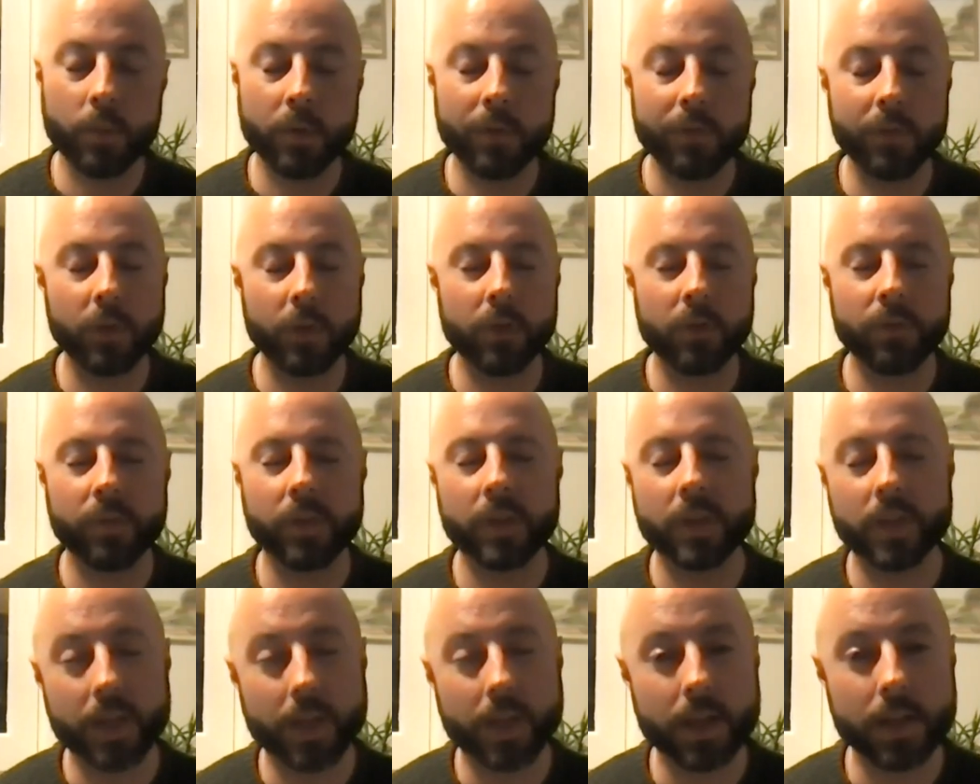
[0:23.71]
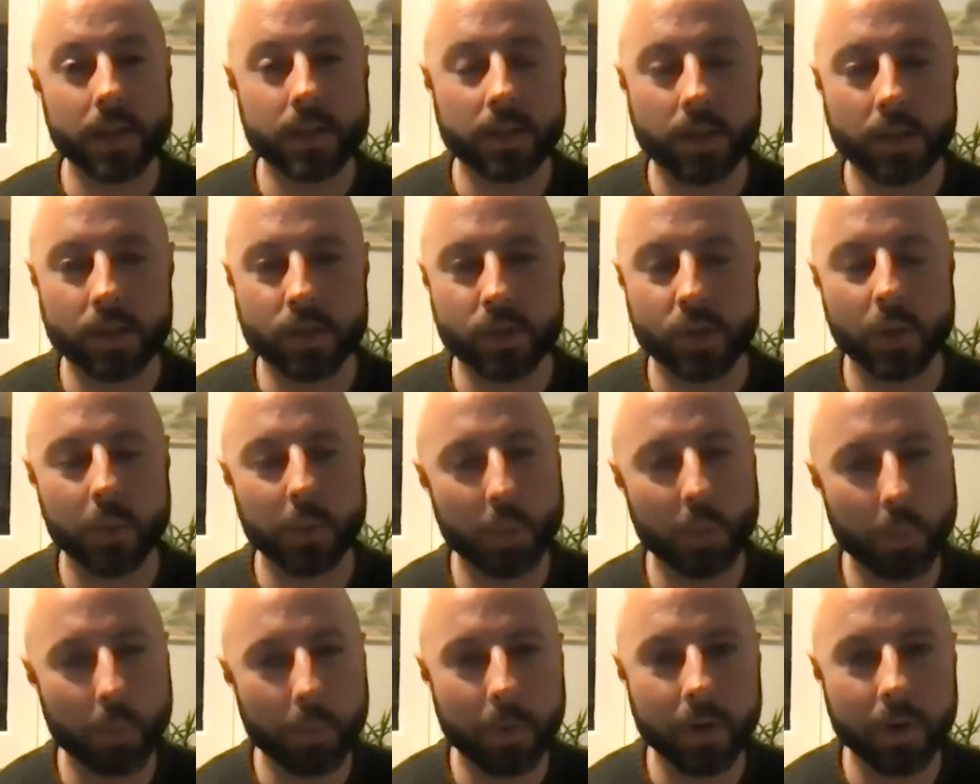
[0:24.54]
We've another fantastic lecture coming
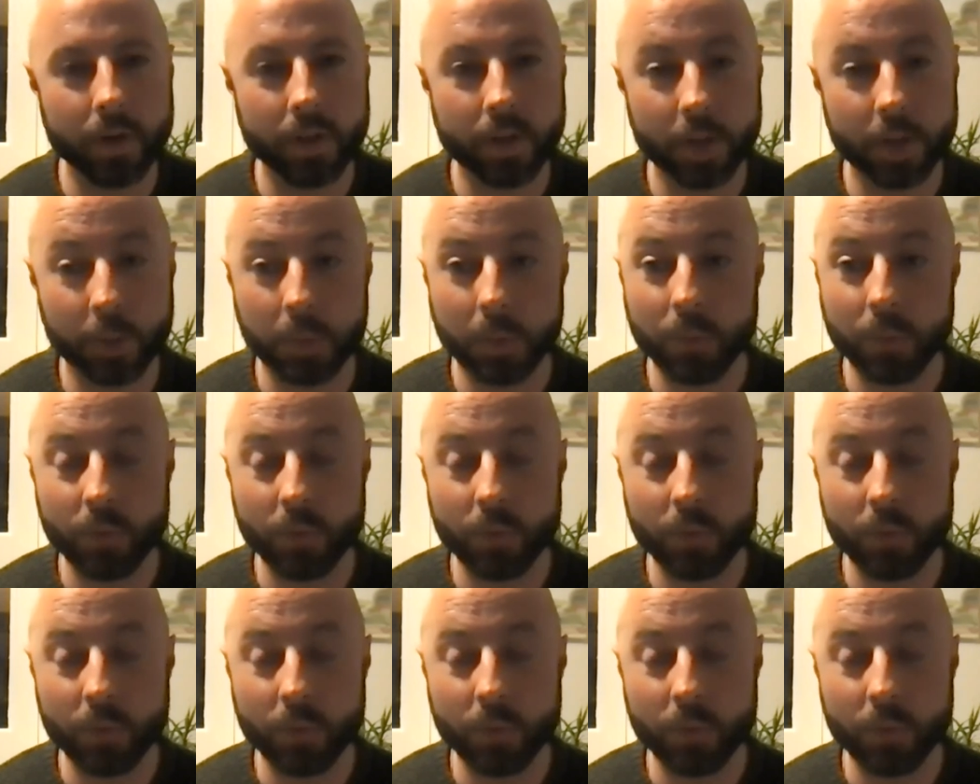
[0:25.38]
up with Marion Acreman.